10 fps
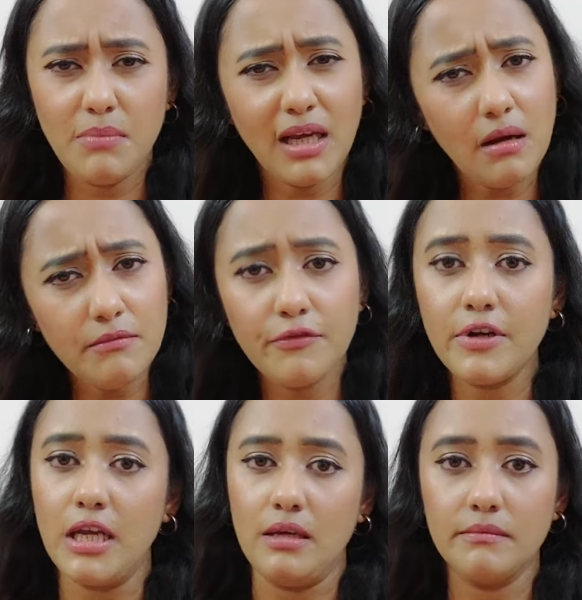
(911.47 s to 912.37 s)
Become
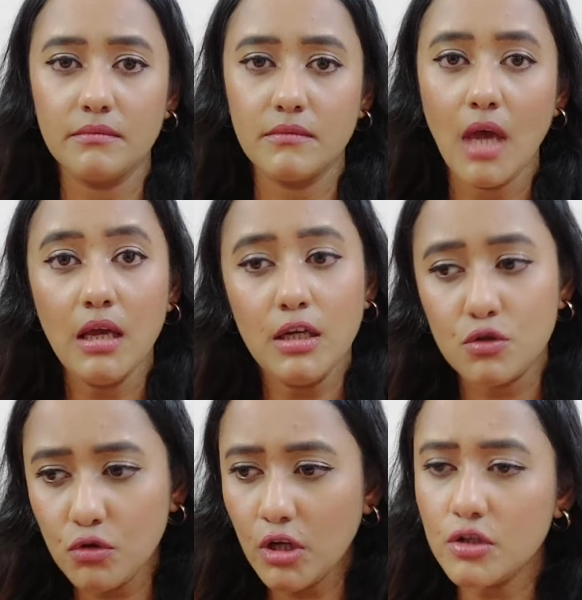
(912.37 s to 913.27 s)
free.
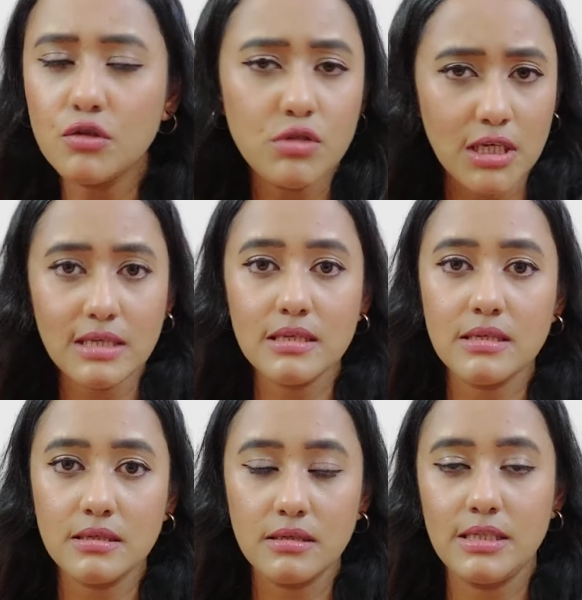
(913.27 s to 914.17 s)
Do your
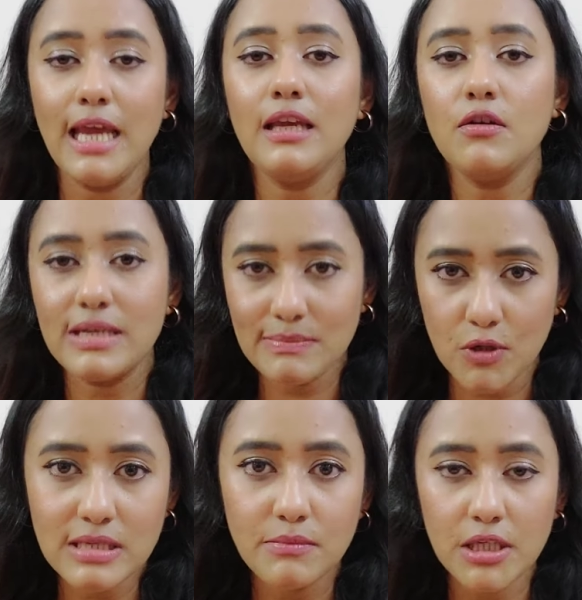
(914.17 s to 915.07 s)
duties, take your
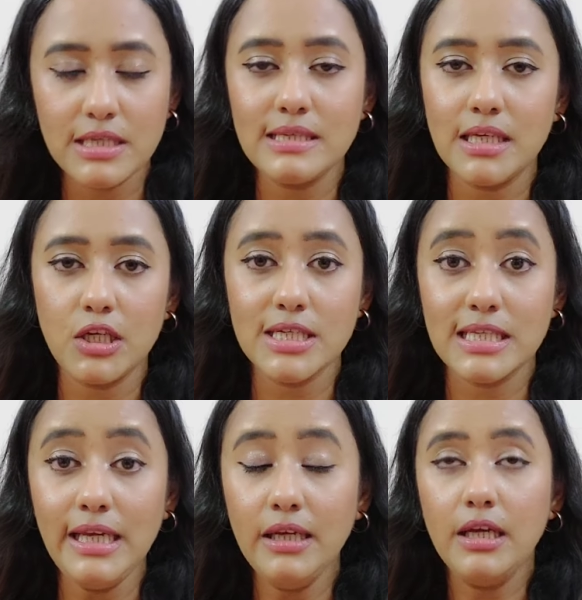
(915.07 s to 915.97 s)
responsibilities
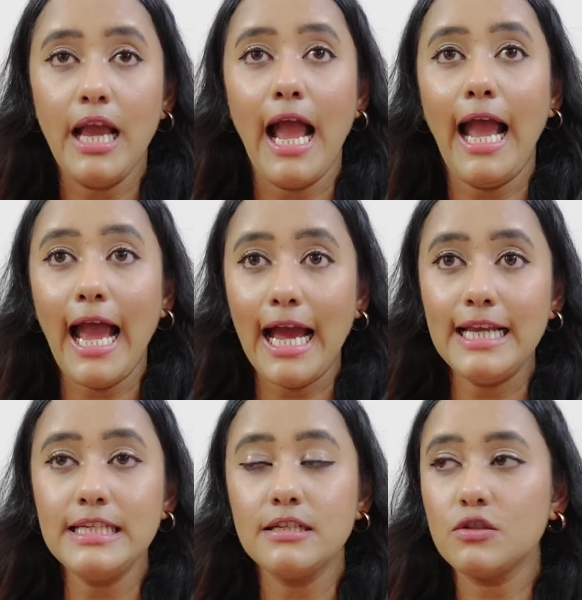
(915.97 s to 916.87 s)
seriously,
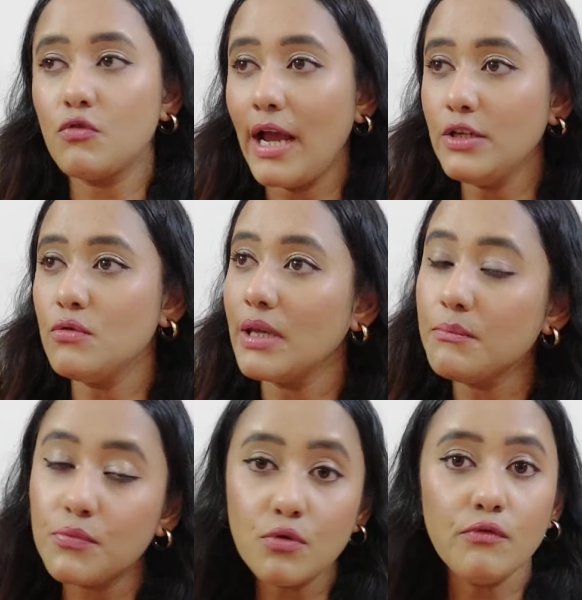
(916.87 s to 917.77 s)
and try to
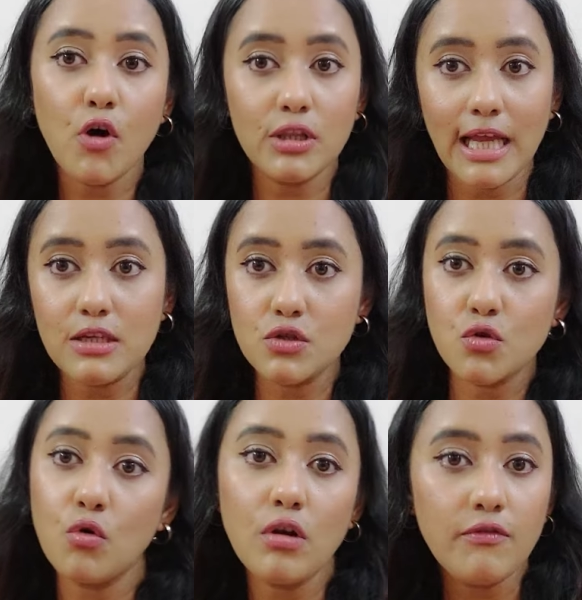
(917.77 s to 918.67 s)
improve on that
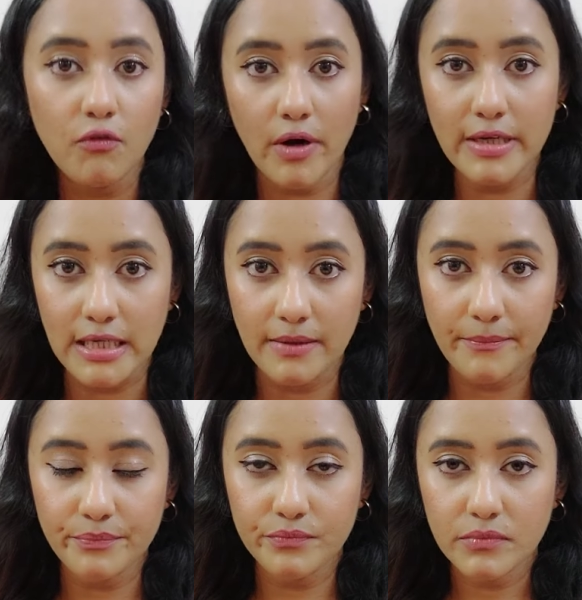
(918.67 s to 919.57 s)
zone of worry.
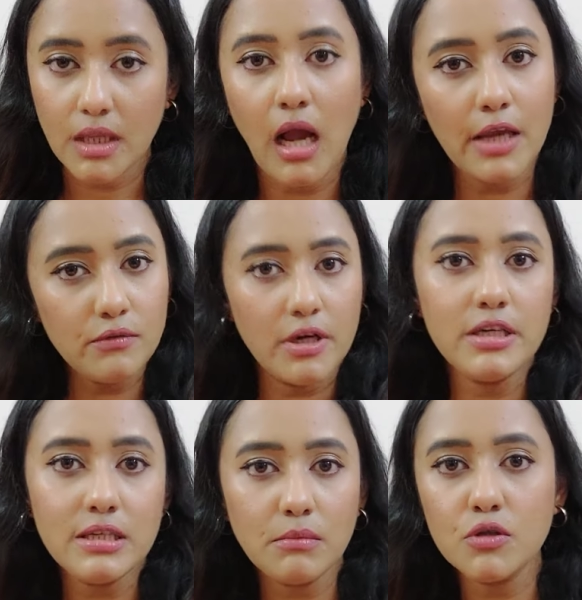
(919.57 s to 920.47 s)
Are you
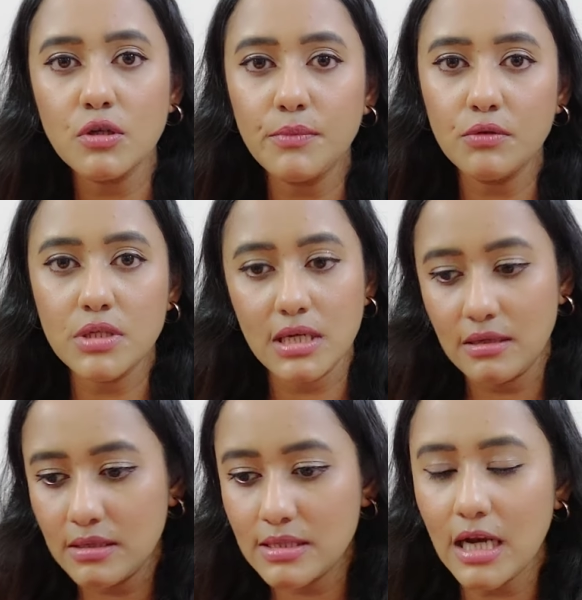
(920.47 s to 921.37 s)
worried about your
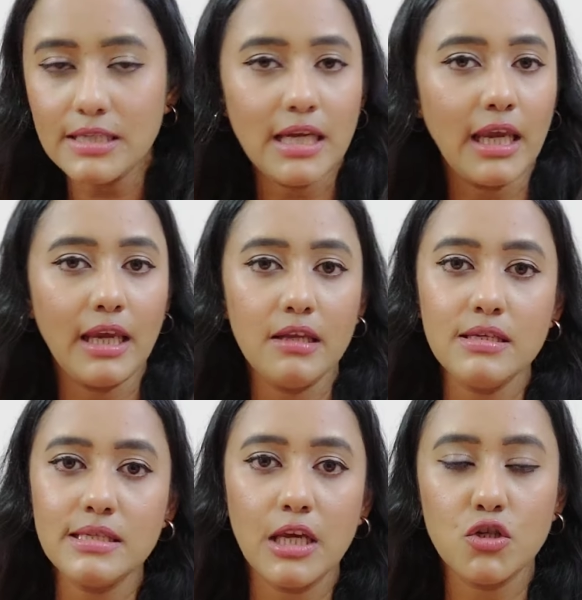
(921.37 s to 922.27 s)
beauty? Start taking
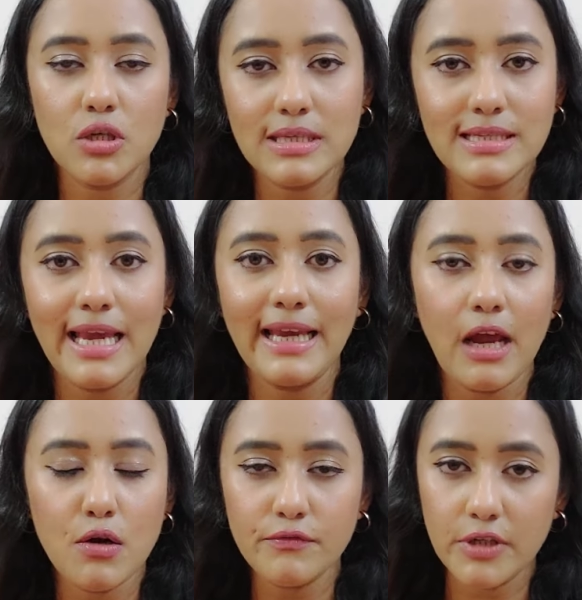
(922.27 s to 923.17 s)
initiations, take
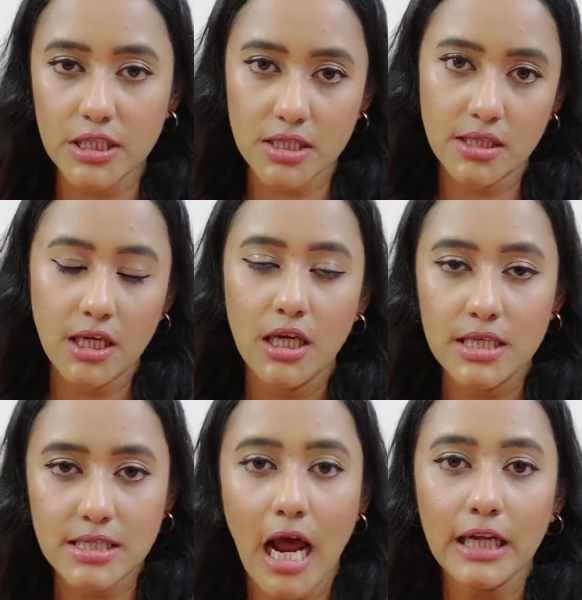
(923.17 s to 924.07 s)
care of it,
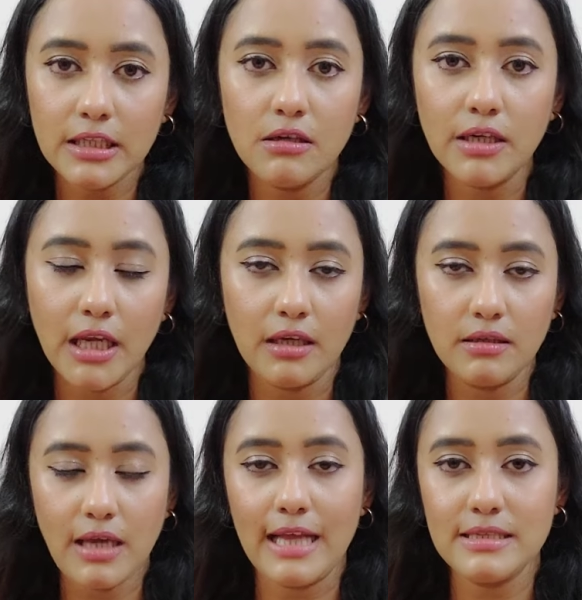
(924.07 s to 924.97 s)
start learning
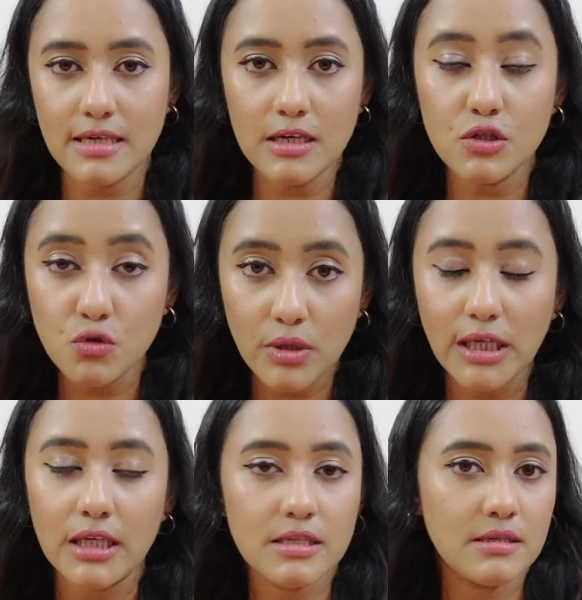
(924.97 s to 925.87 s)
and start
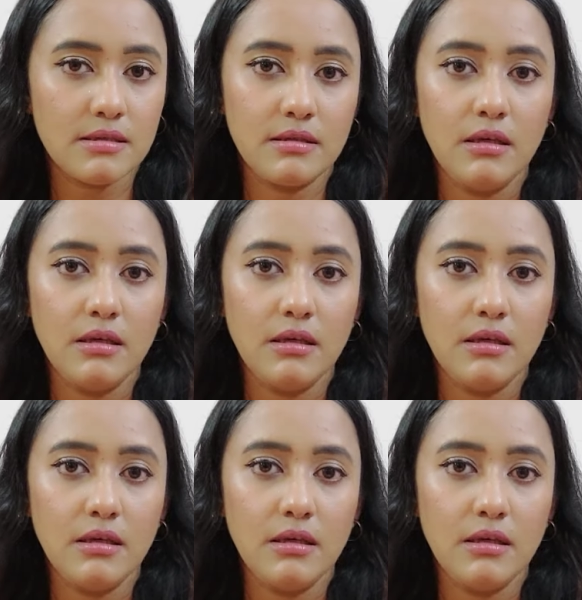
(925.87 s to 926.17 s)
doing it.